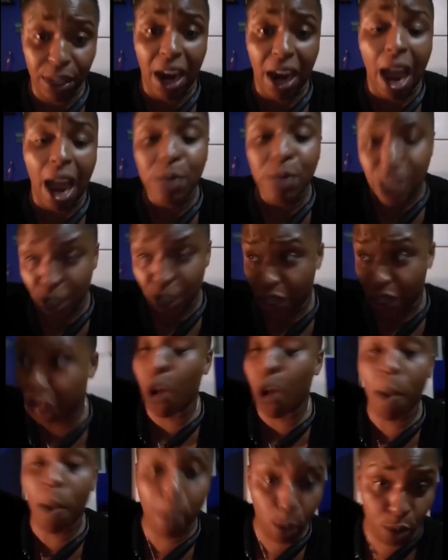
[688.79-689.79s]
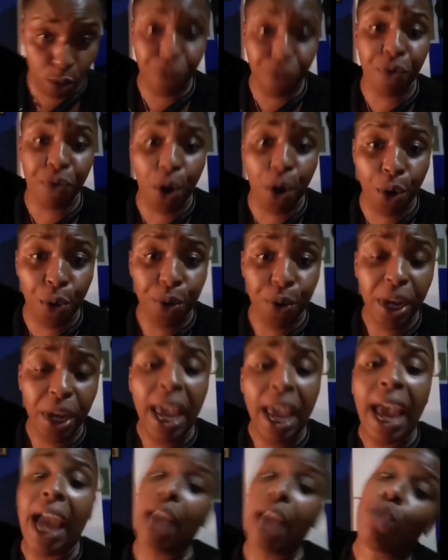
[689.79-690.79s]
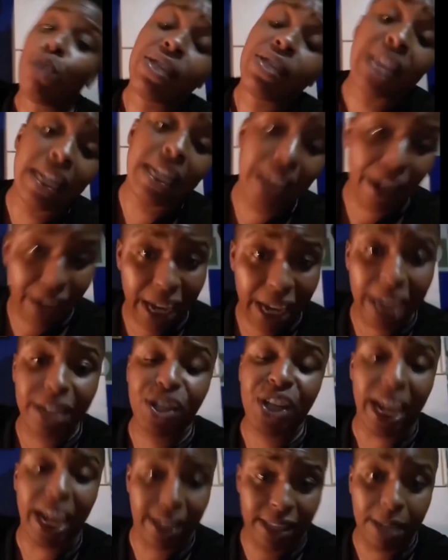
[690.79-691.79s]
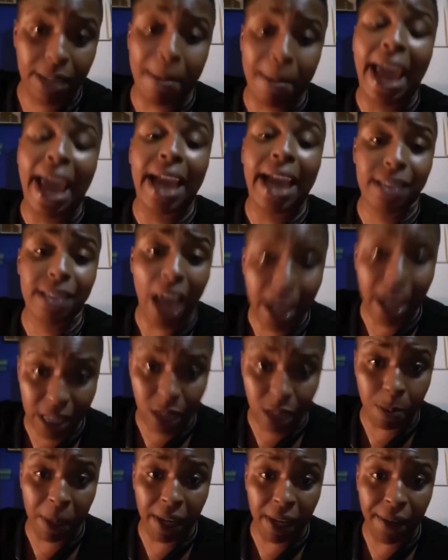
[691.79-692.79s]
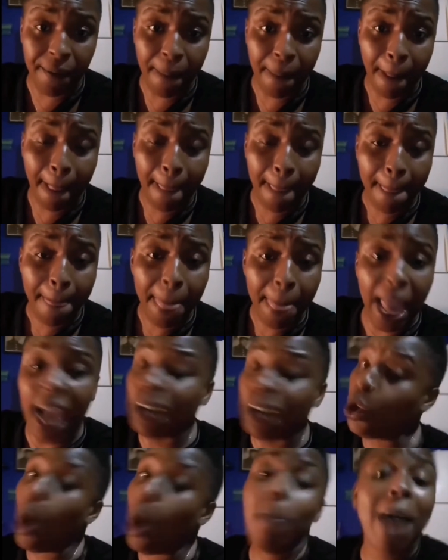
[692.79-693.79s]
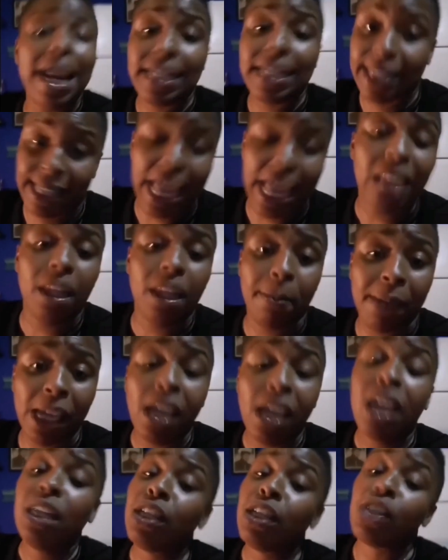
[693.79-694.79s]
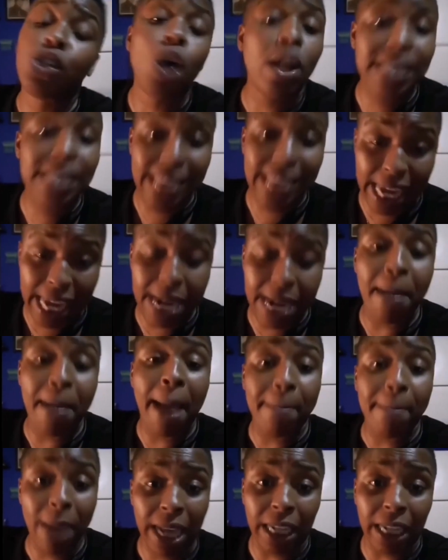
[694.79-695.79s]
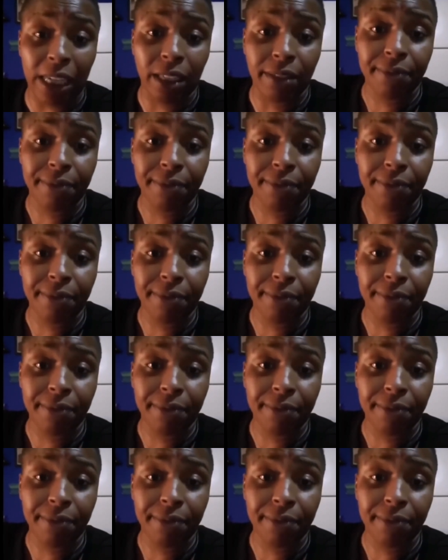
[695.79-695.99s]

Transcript: I was in Europe on the road, and you sitting there cutting checks to my ex-husband, and nobody's telling me that y'all digging in my money.